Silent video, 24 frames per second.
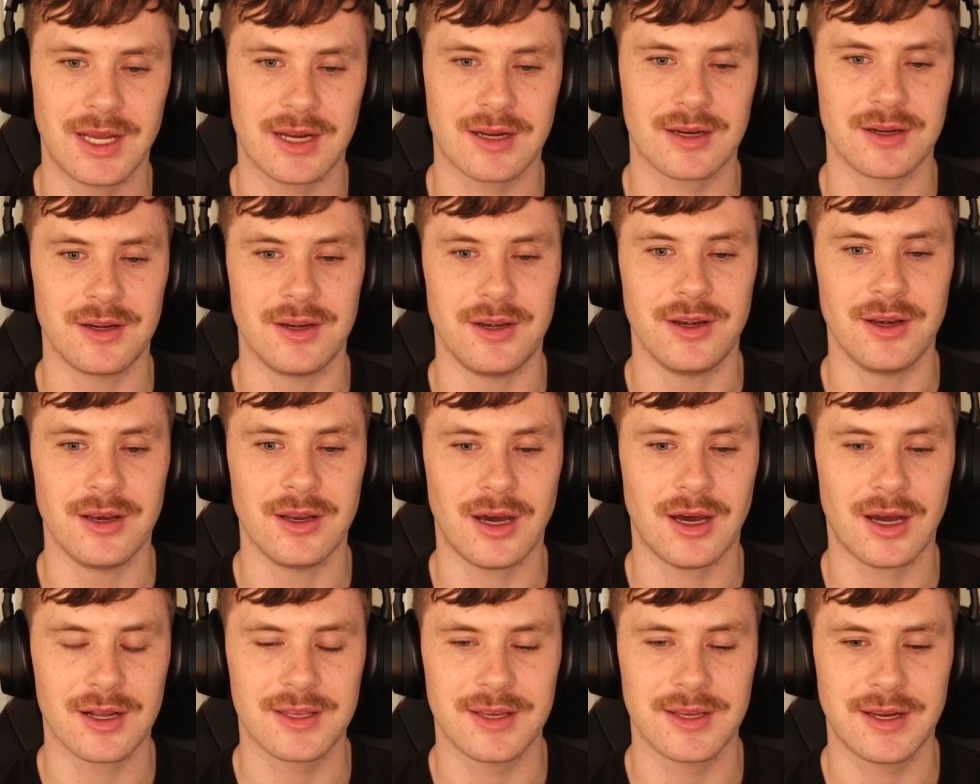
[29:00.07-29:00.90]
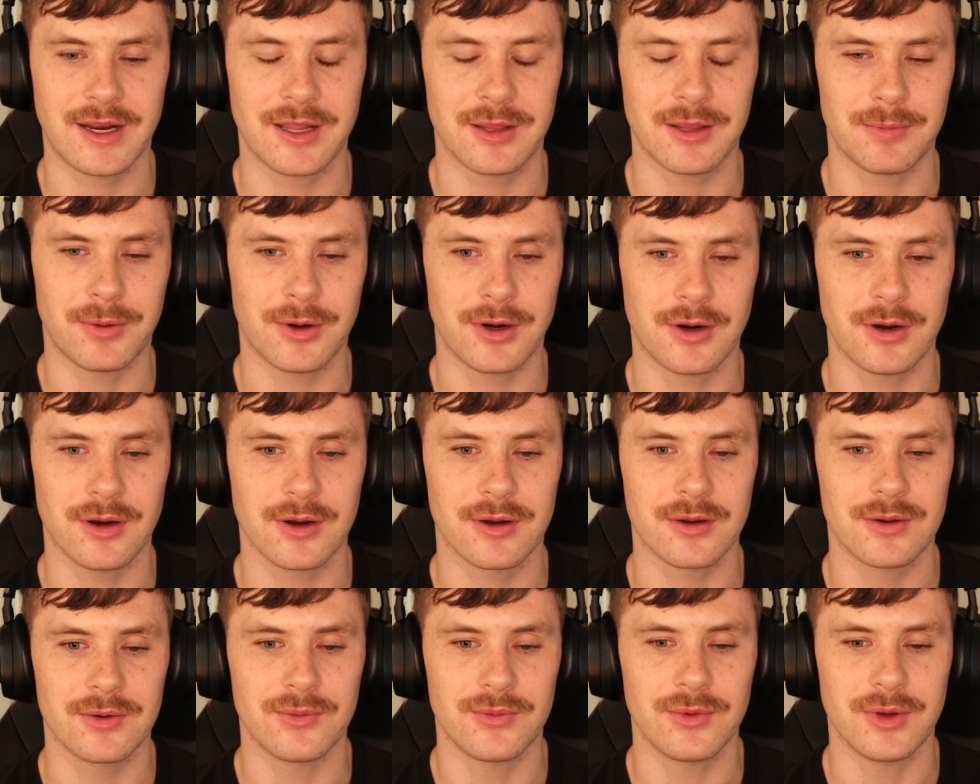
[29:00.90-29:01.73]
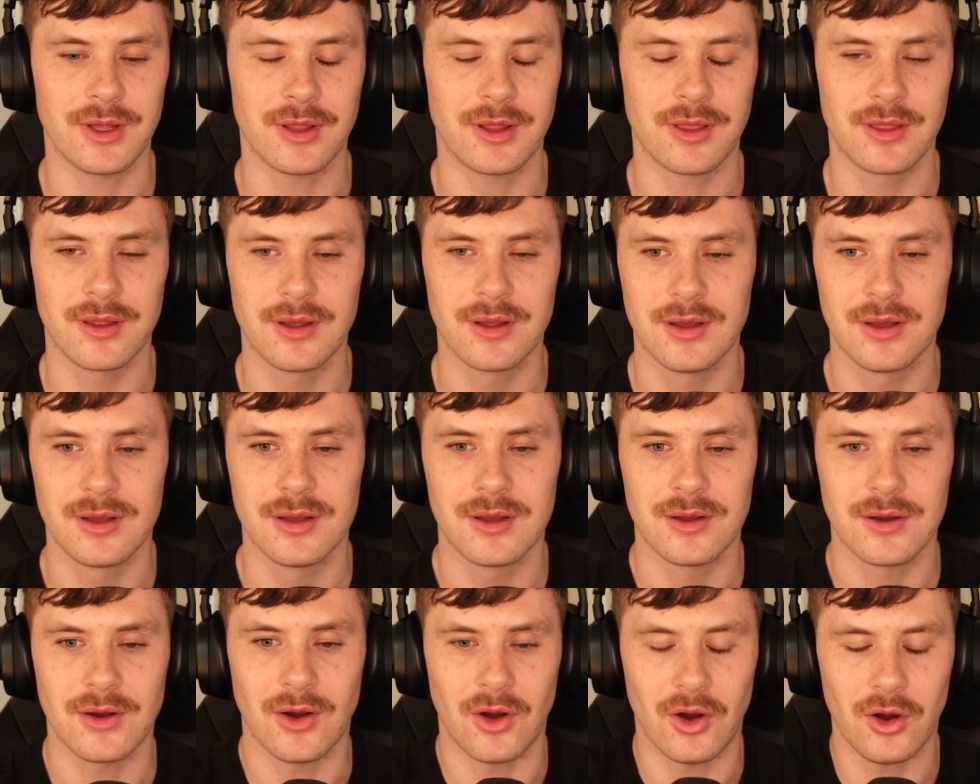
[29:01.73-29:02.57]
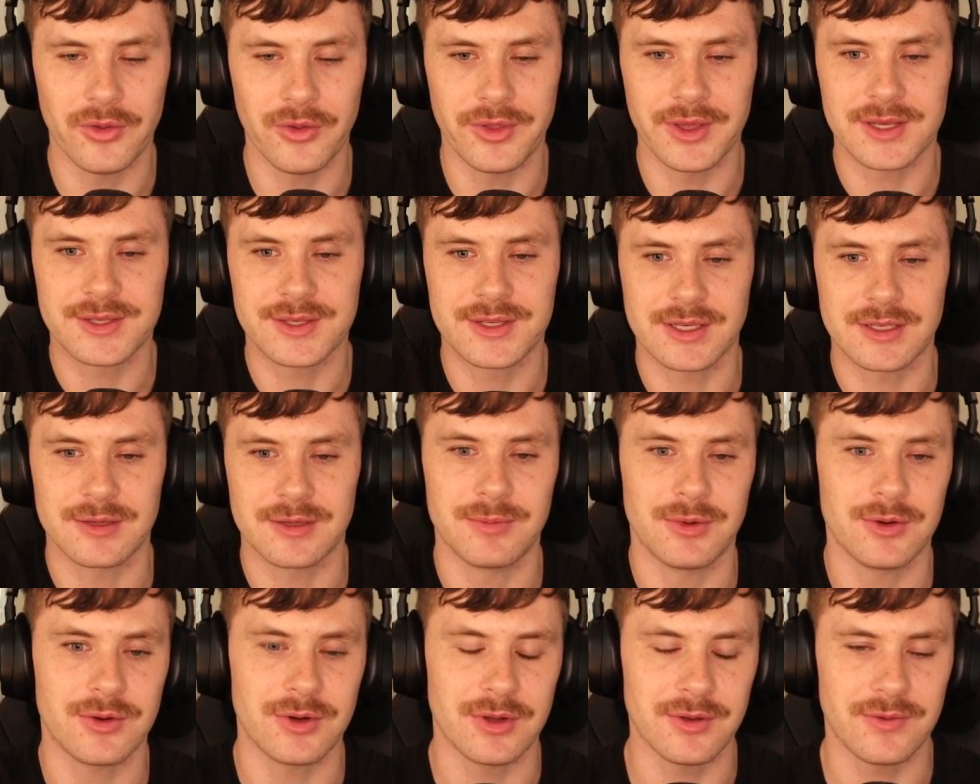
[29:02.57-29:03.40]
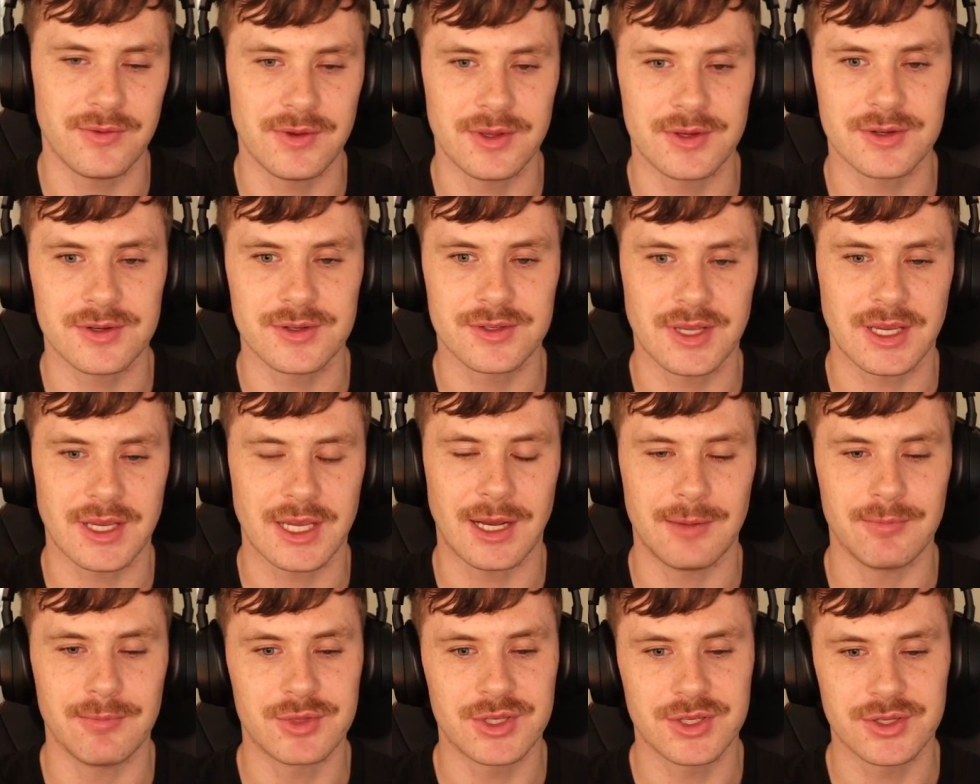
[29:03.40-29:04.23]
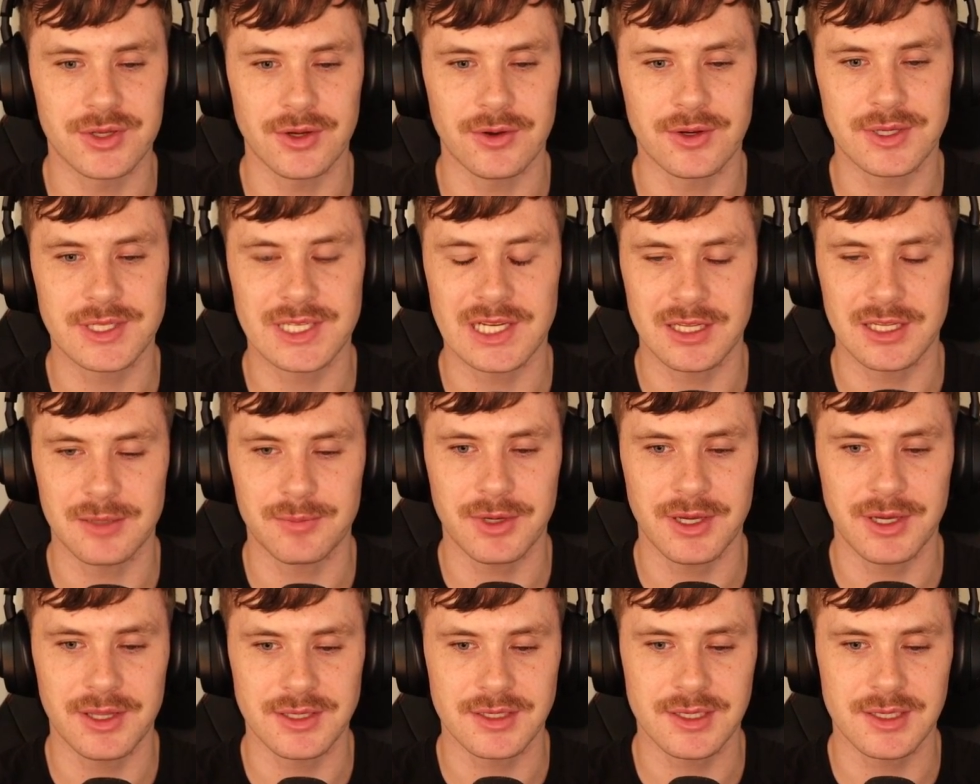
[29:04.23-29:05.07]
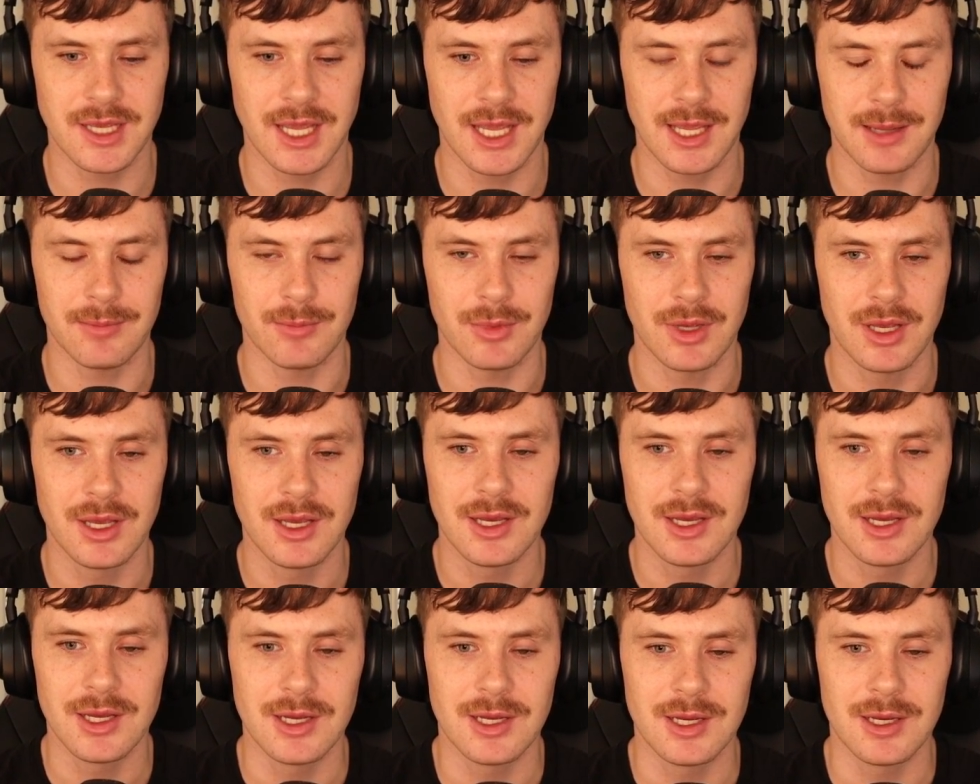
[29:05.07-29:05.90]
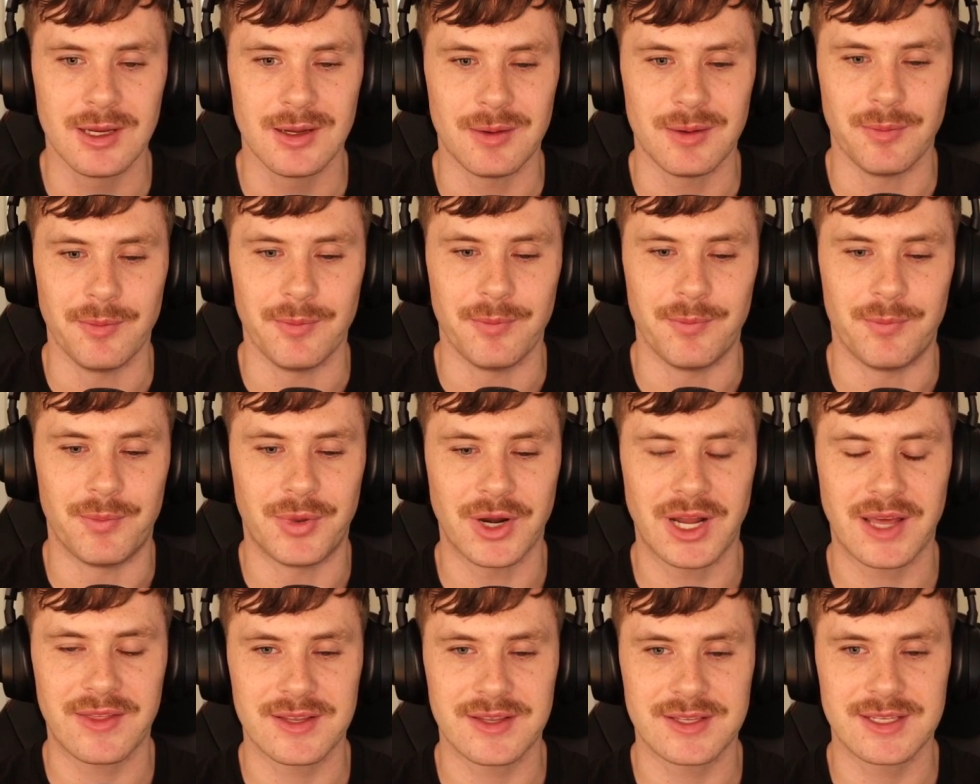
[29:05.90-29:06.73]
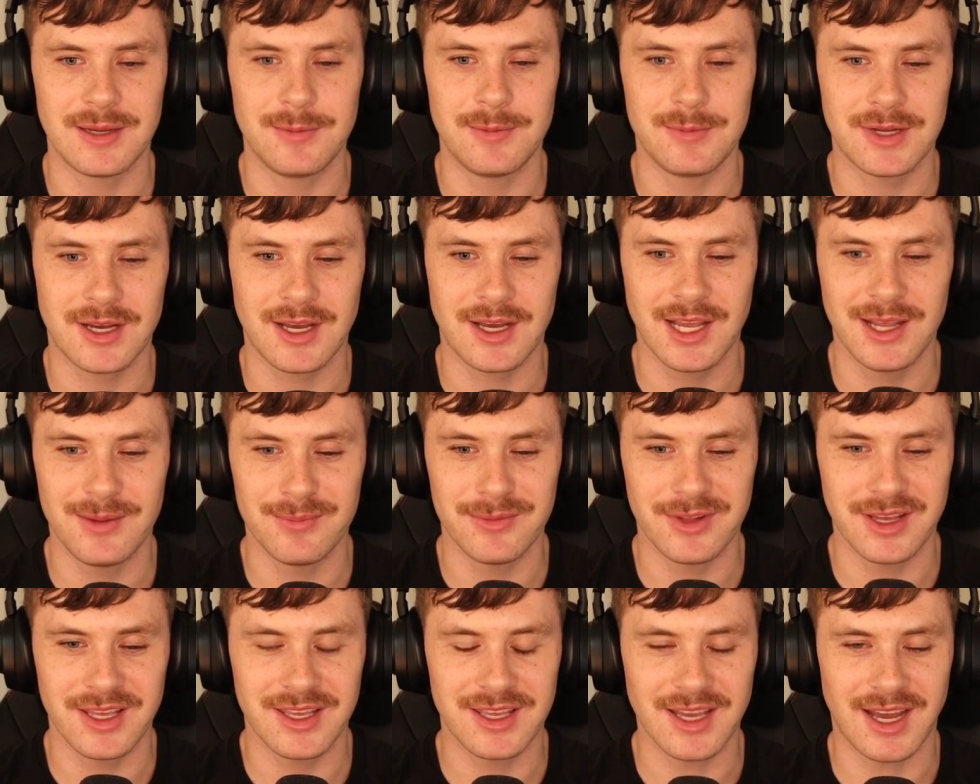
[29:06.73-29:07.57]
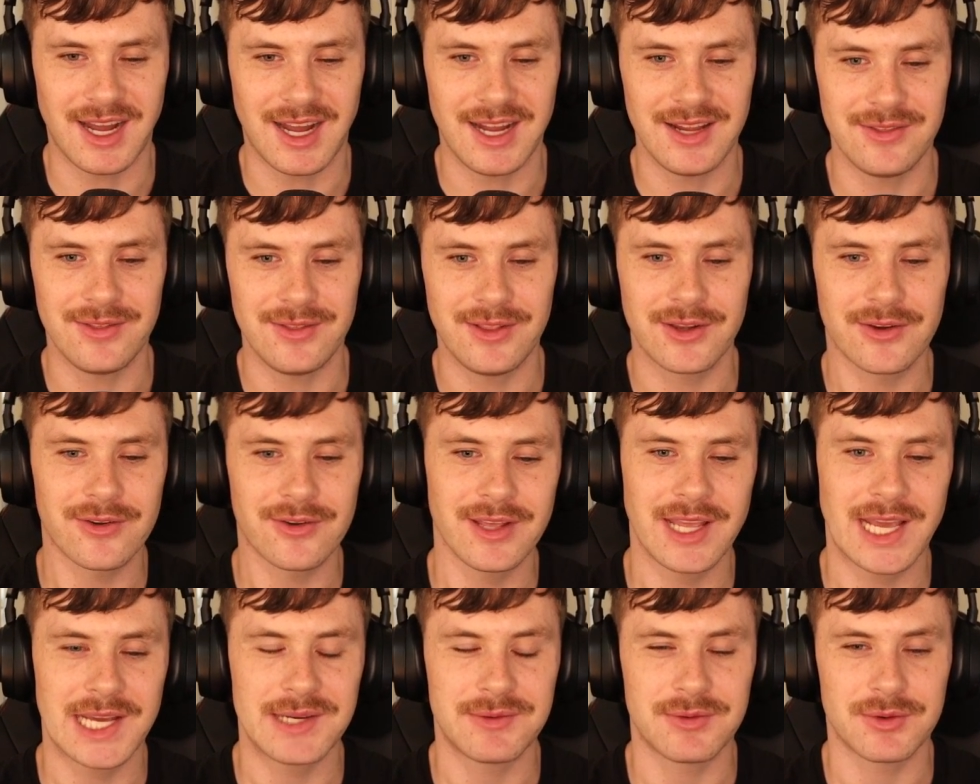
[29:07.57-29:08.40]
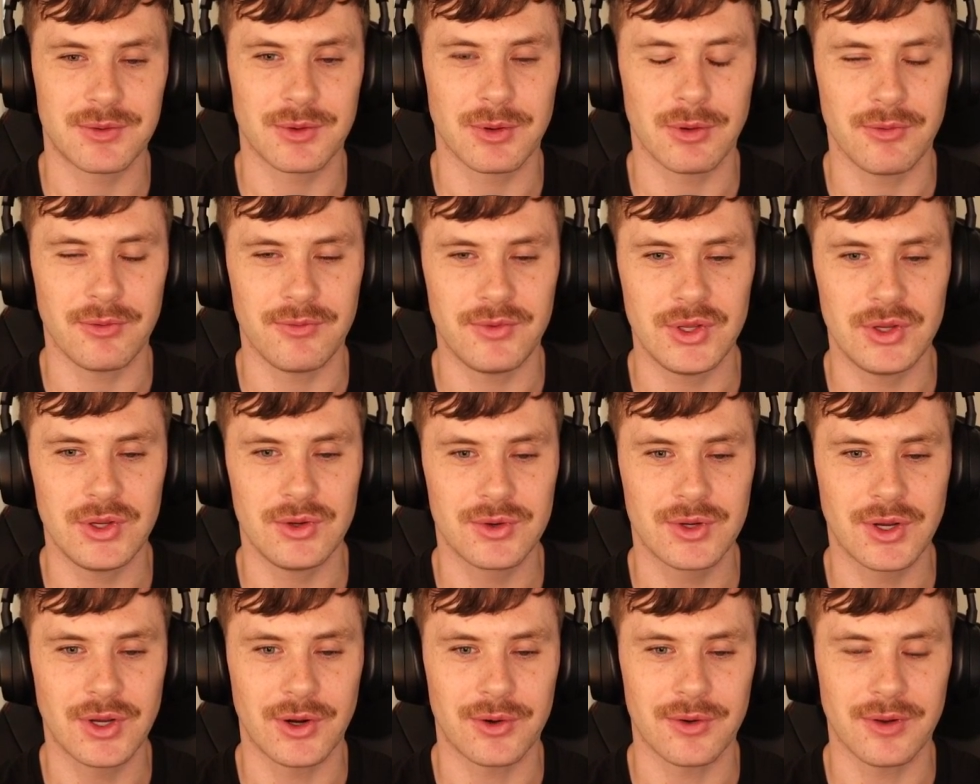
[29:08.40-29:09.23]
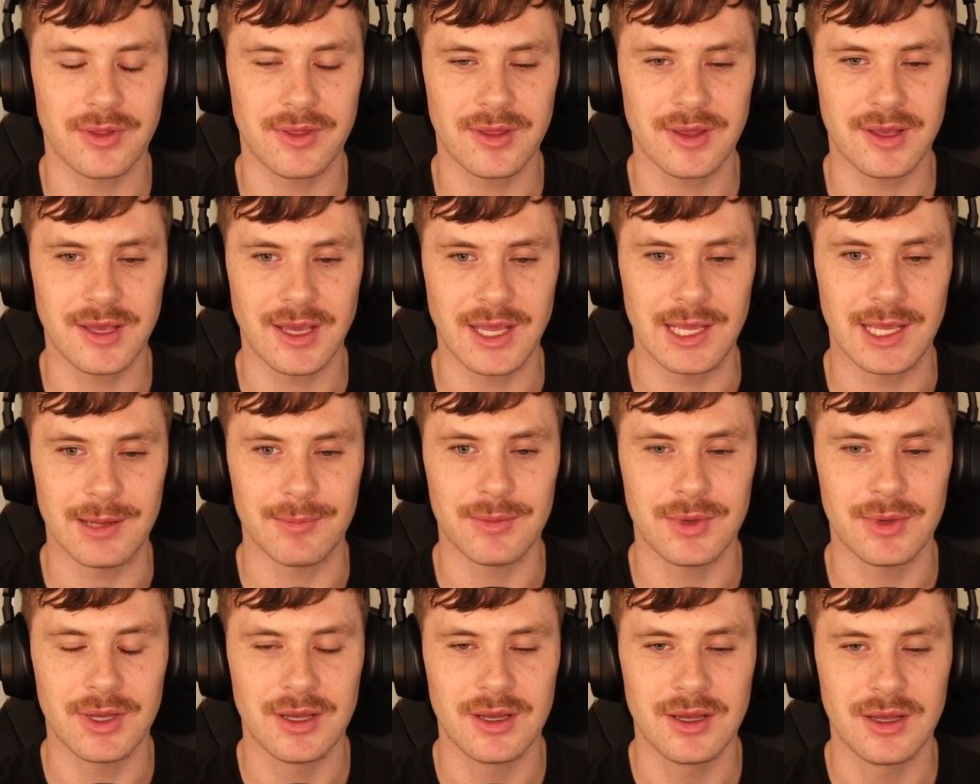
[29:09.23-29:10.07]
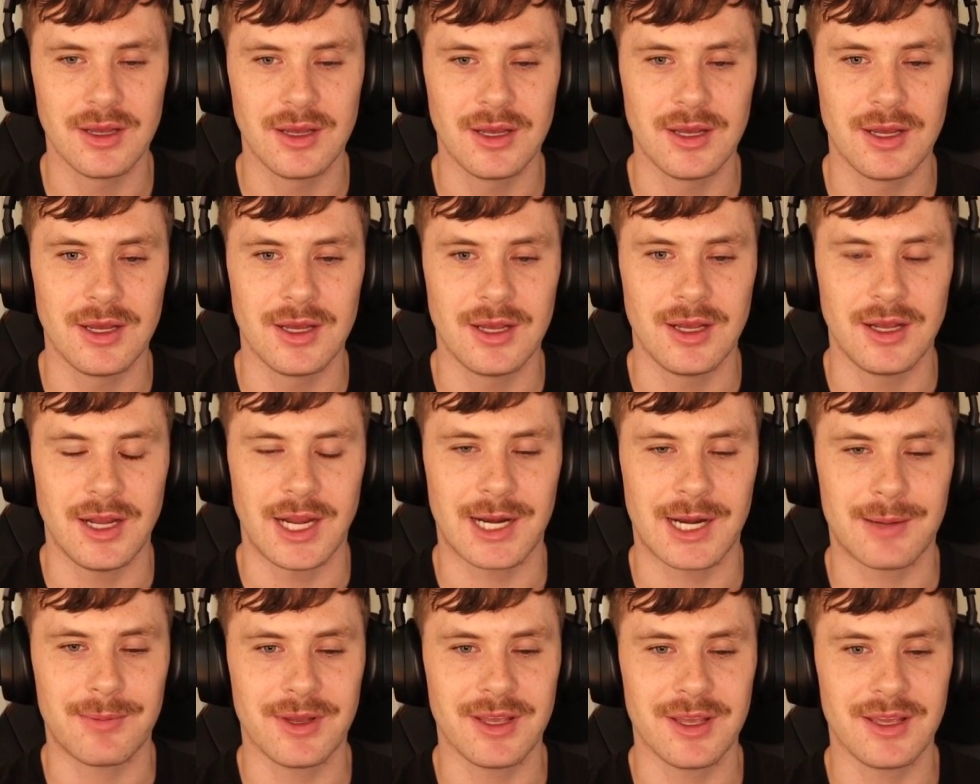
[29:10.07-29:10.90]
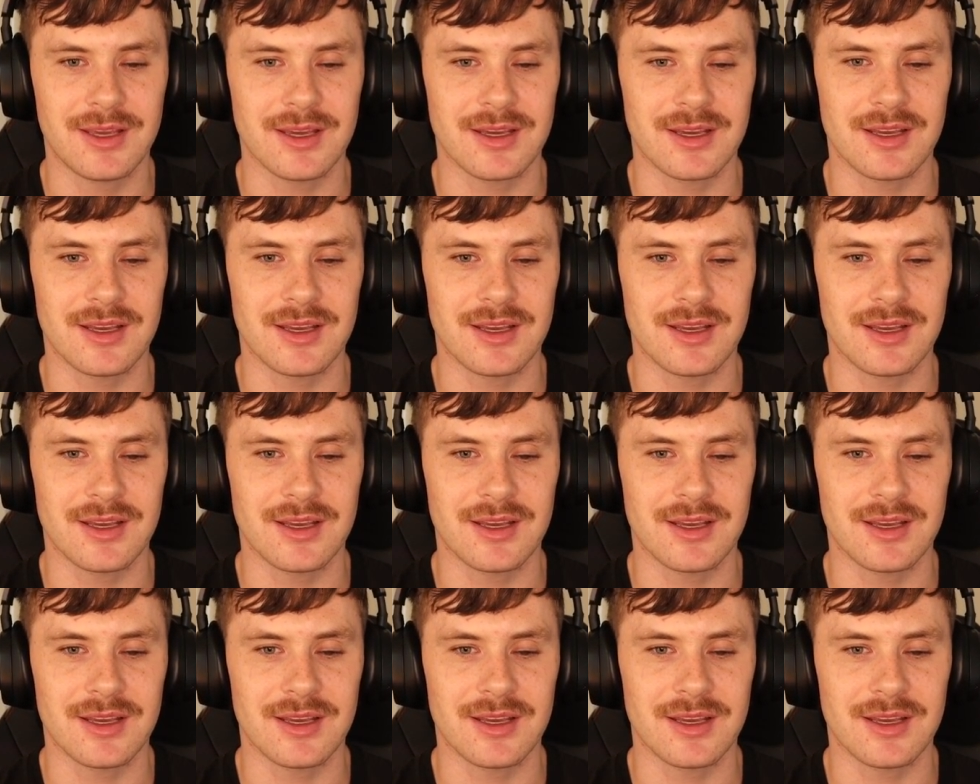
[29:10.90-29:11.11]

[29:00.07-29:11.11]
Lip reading: knocked it out of the park with all the accessibility features. Like, I'm so excited to play this game, but at the same time, like, I literally have a review code of the game and I'm like,